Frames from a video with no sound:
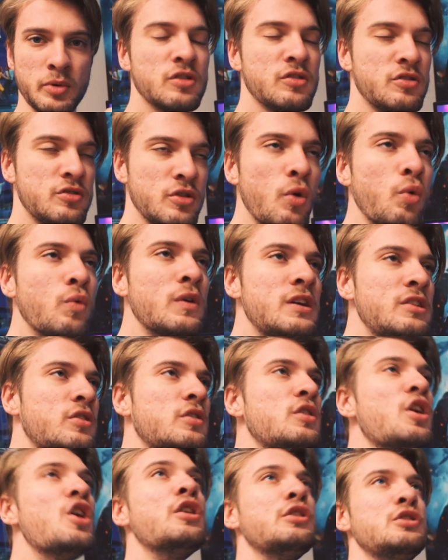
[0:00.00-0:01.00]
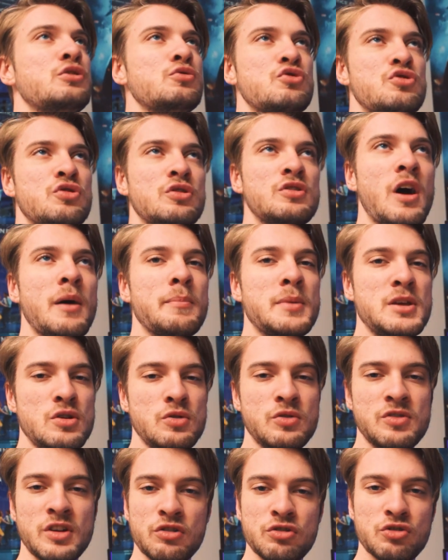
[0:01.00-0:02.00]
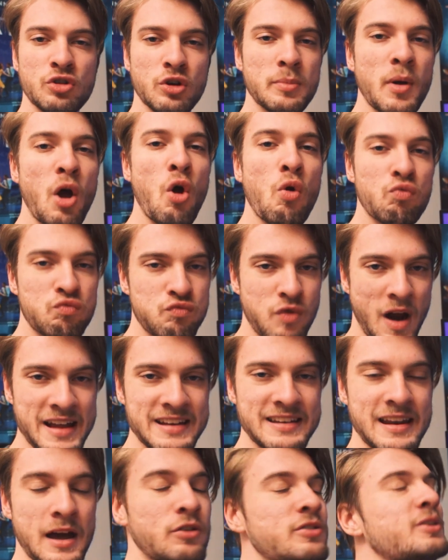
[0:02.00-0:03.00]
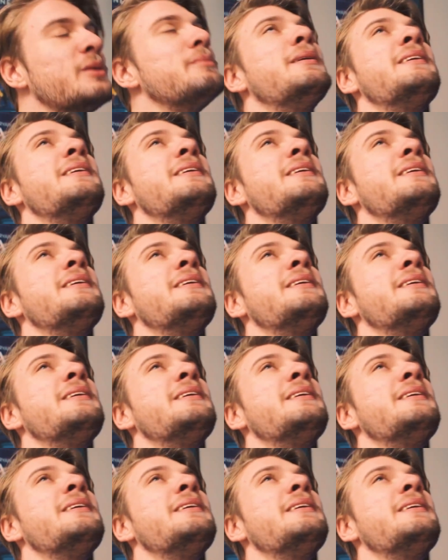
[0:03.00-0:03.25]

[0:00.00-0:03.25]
There is no reason you should not be using Syrup right now, so